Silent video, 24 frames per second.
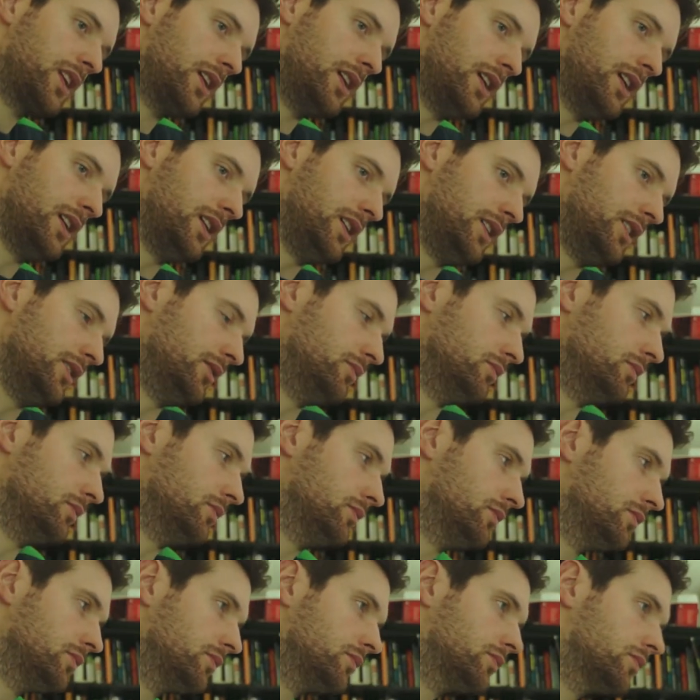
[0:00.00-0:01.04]

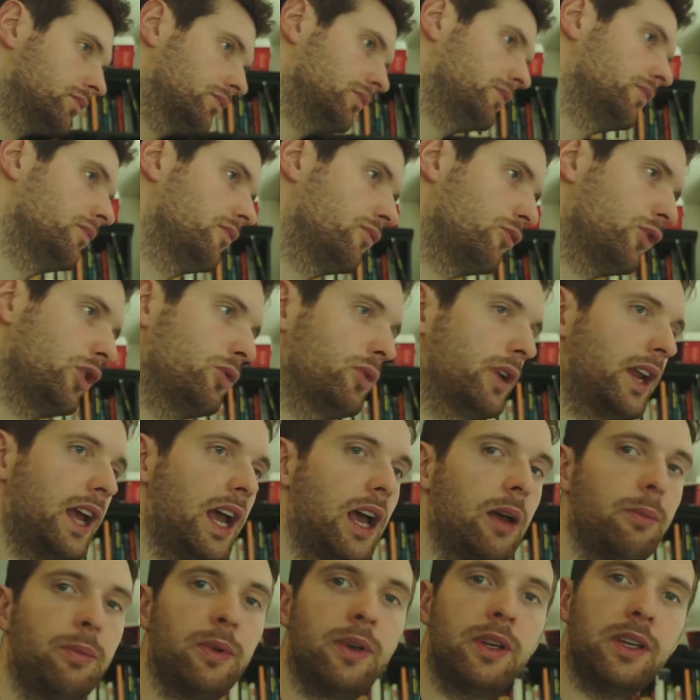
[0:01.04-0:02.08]
What would
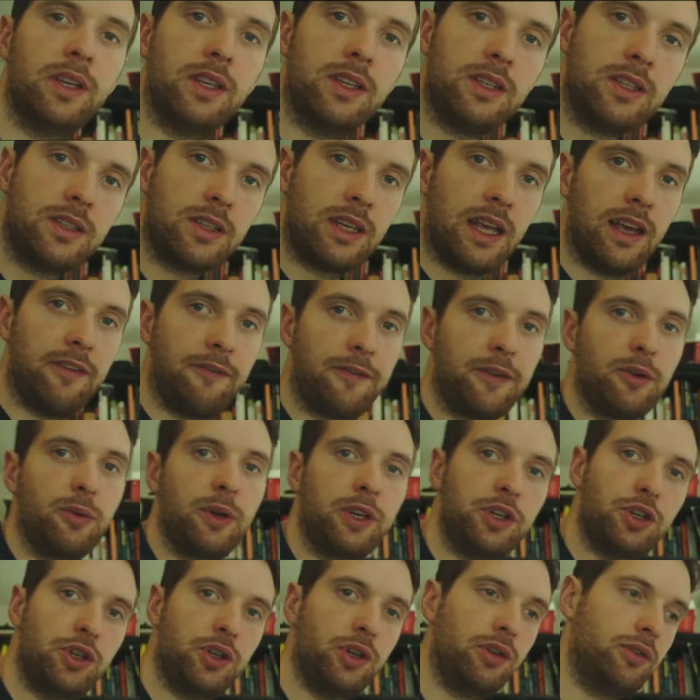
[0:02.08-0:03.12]
happen is after
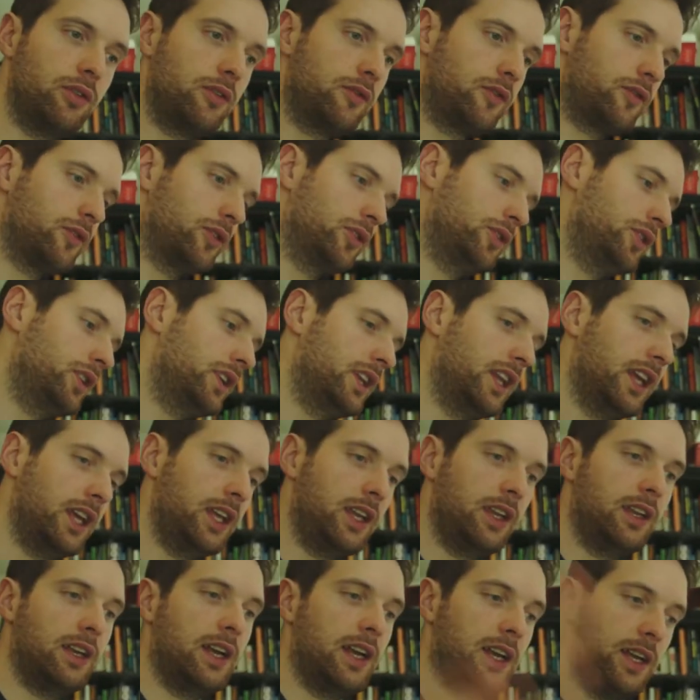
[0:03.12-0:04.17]
we'd shoot for the
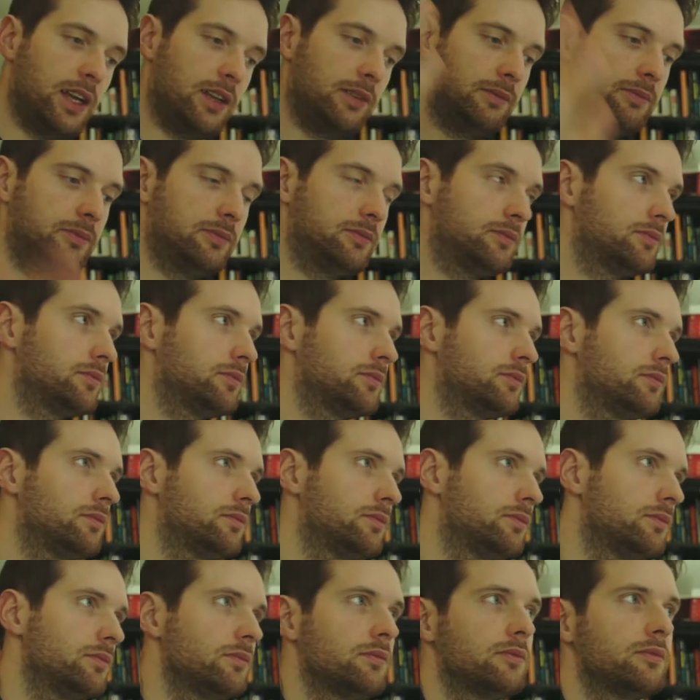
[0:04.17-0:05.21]
day,
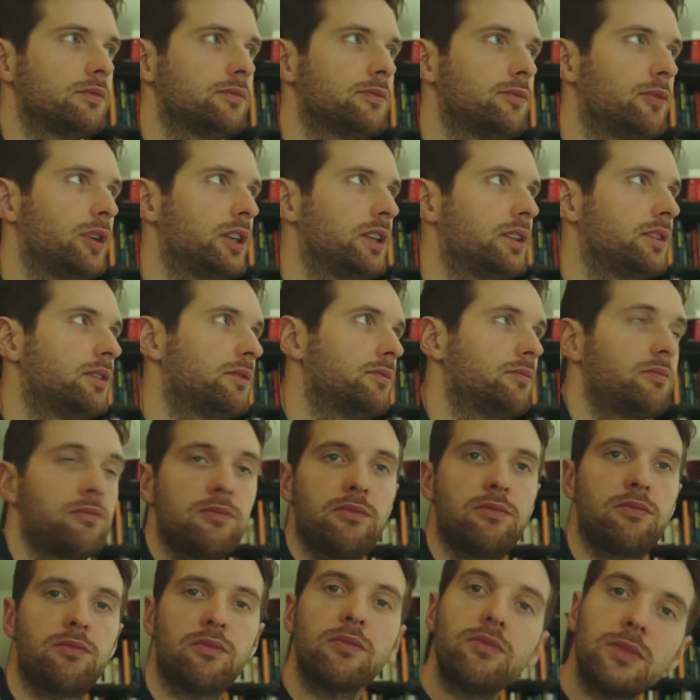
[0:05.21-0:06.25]
we'd
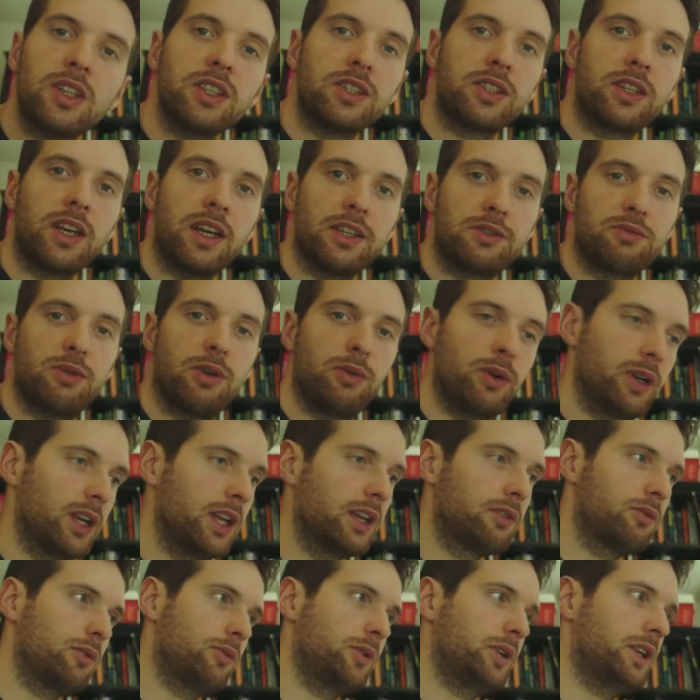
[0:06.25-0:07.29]
discuss what we
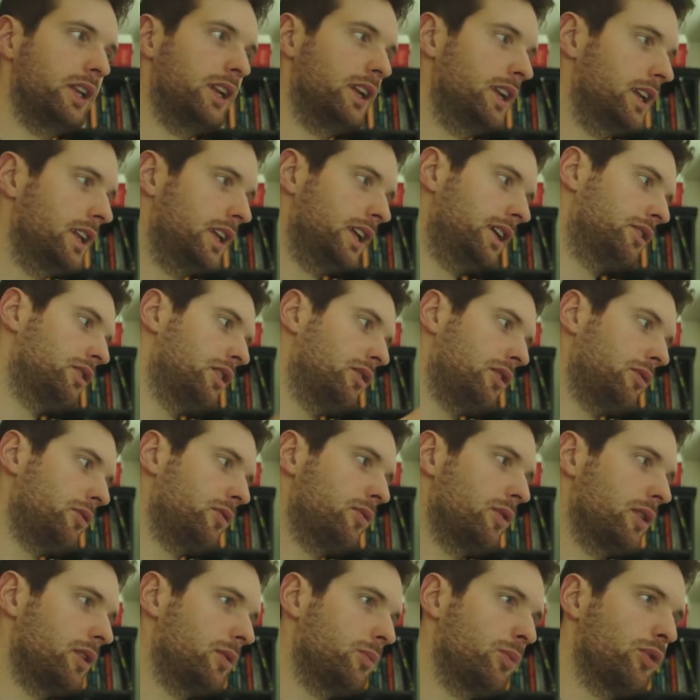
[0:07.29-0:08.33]
liked, what we didn't like, how we
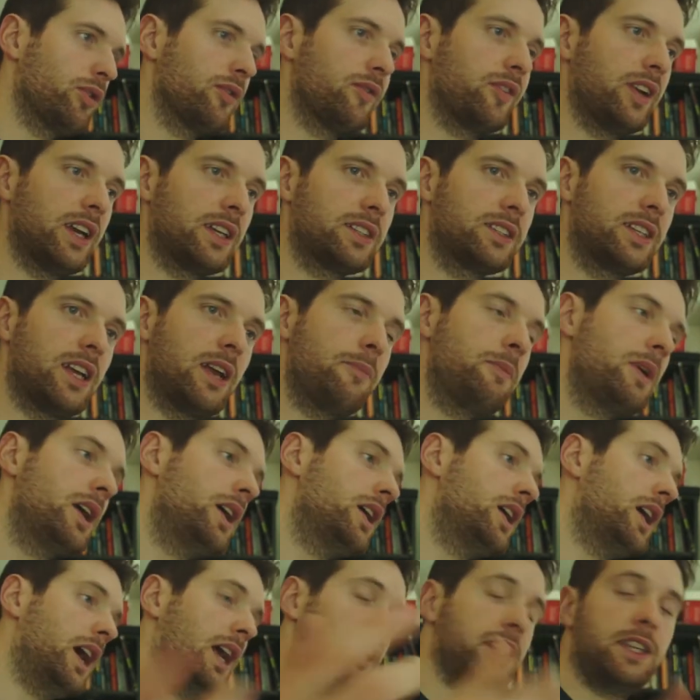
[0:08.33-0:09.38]
want to improve next time.
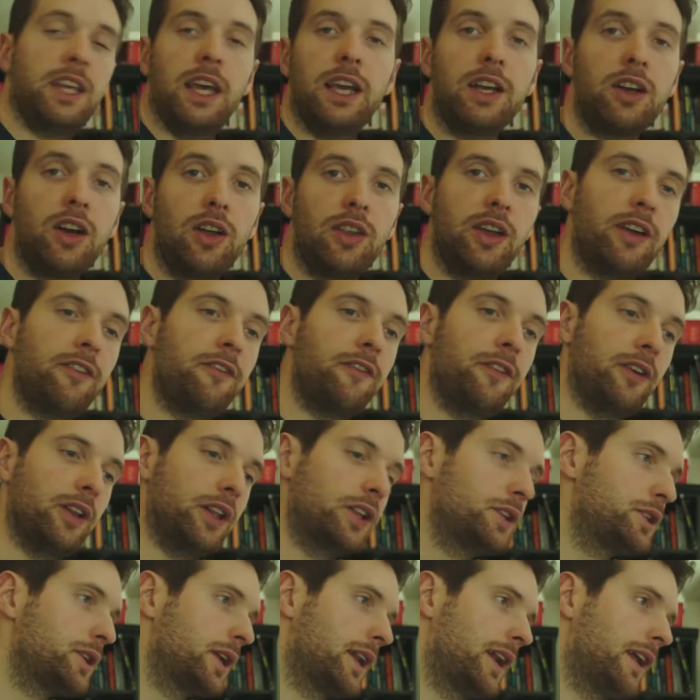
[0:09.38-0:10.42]
I'd take all that
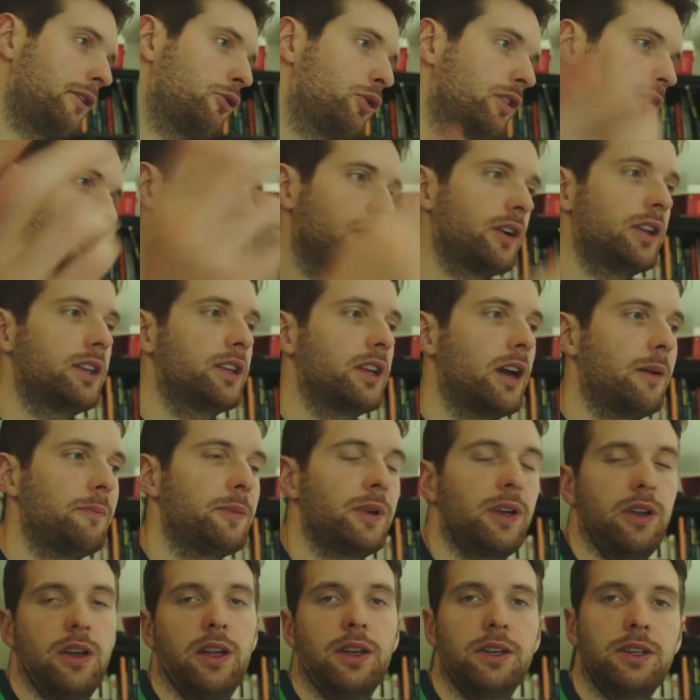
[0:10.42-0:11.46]
footage and I would have already dumped
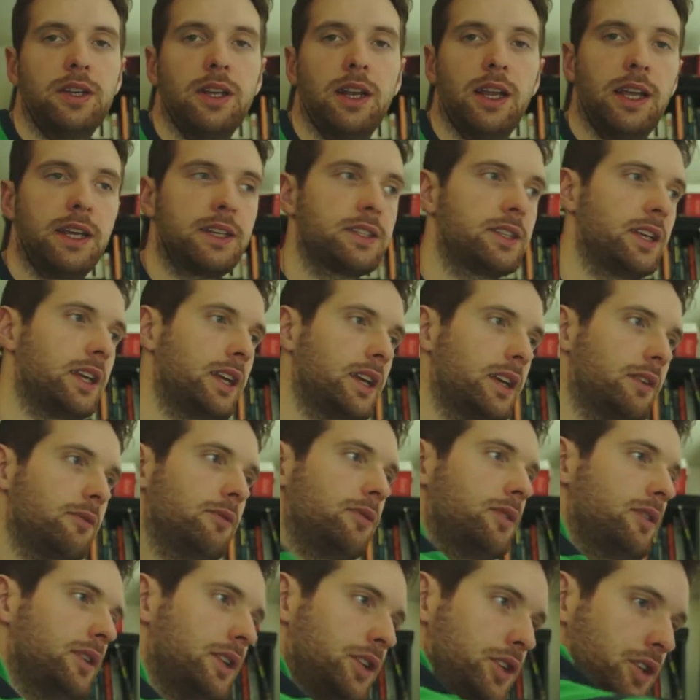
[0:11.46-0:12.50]
it onto, like, say, a
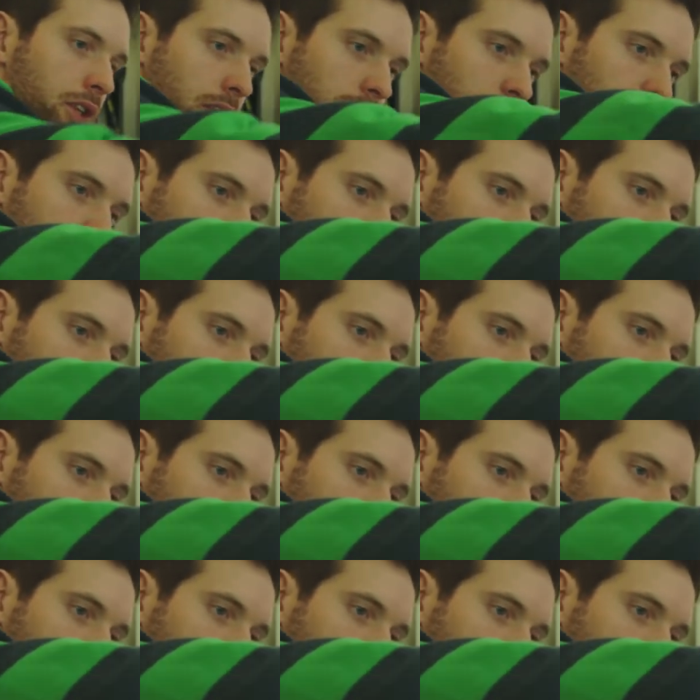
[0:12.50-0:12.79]
shuttle